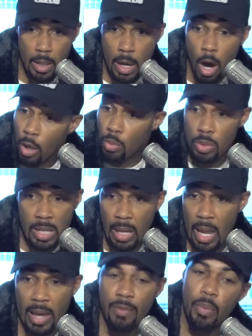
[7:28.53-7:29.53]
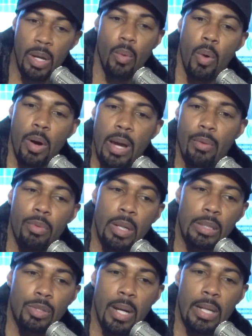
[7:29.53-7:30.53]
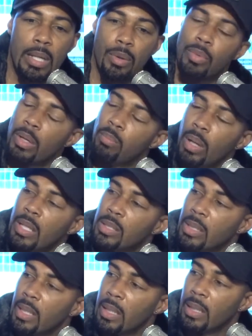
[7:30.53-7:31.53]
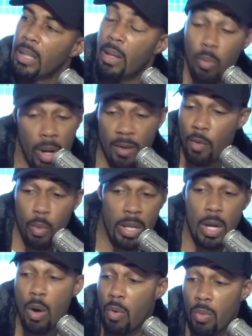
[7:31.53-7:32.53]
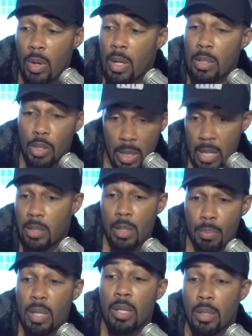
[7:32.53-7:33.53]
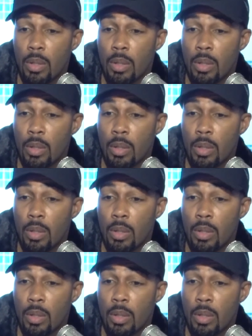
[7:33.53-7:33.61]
huddles in life, we can work at really trying to get rid of bloodshed and whatever we know it to be.